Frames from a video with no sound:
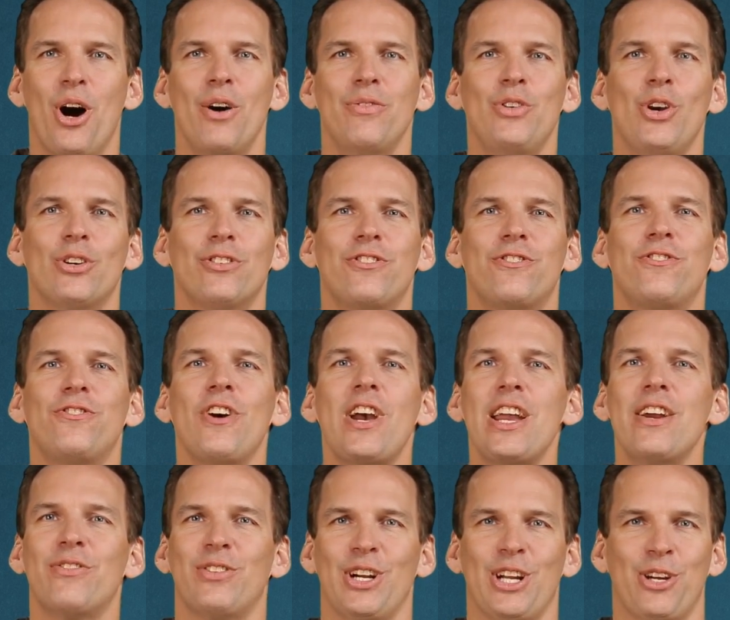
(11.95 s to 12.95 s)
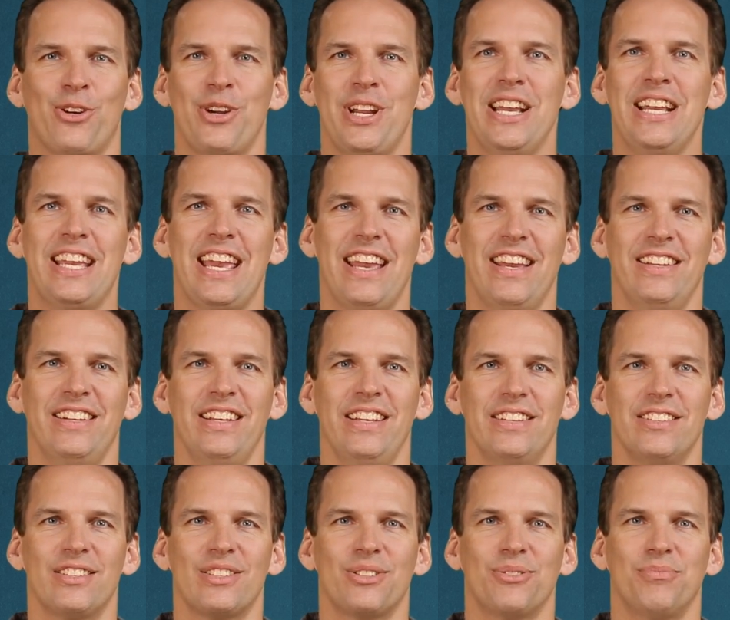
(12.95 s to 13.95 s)
of your favorite green
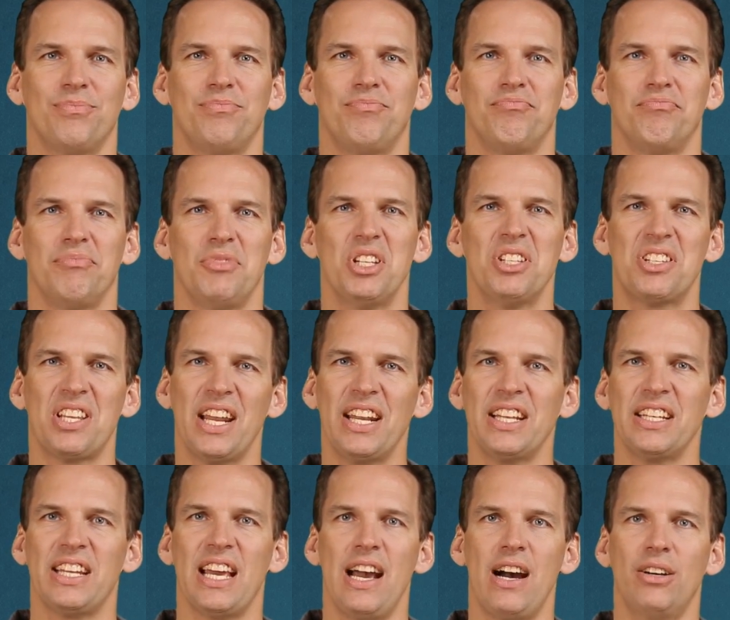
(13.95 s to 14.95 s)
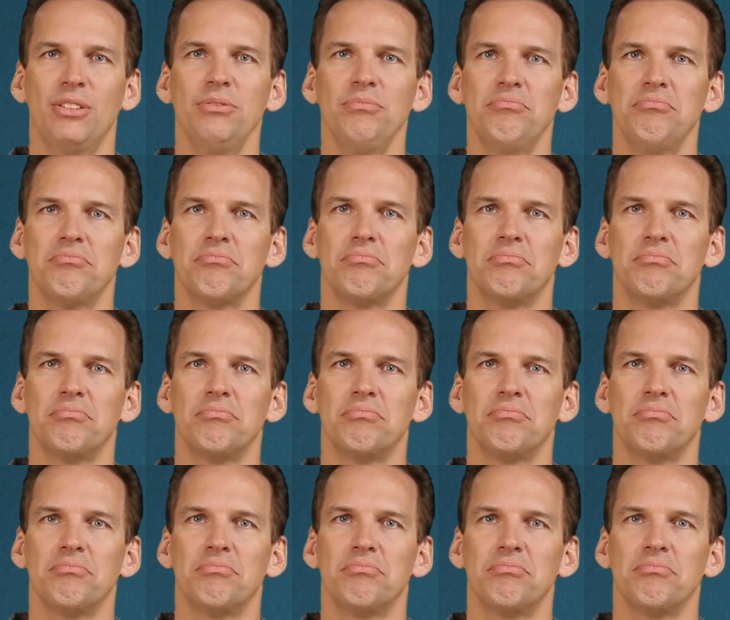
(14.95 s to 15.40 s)
candies. You set it down.